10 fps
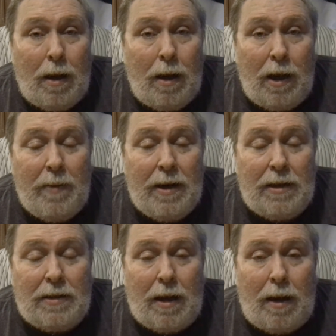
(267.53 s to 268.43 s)
Him and
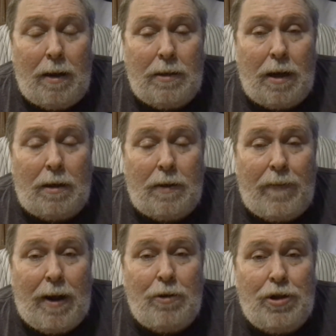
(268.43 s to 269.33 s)
his Dr.
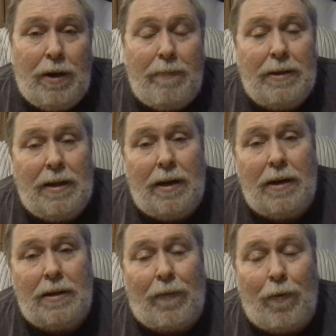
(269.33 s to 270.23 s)
Fauci have been telling
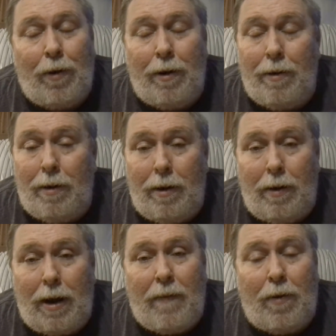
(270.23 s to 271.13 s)
us
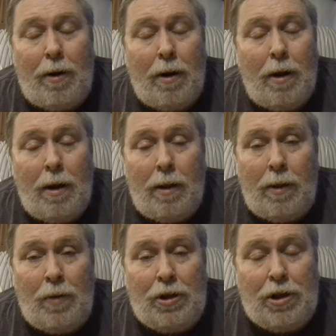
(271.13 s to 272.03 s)
forever that
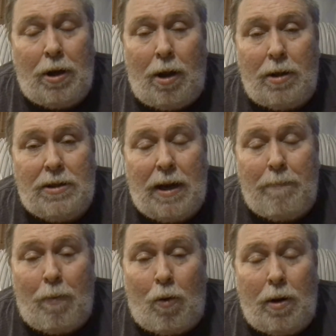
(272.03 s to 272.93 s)
we should all stay
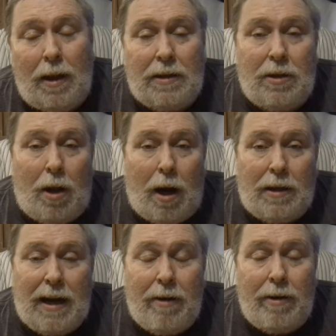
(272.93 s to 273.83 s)
more or less locked
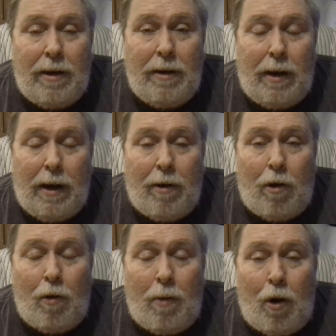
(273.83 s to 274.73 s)
down in our
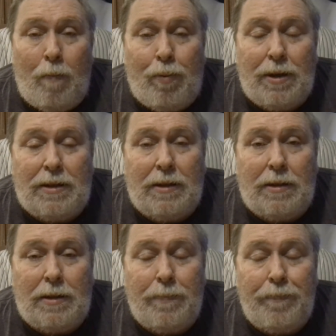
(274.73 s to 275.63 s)
own home prisons.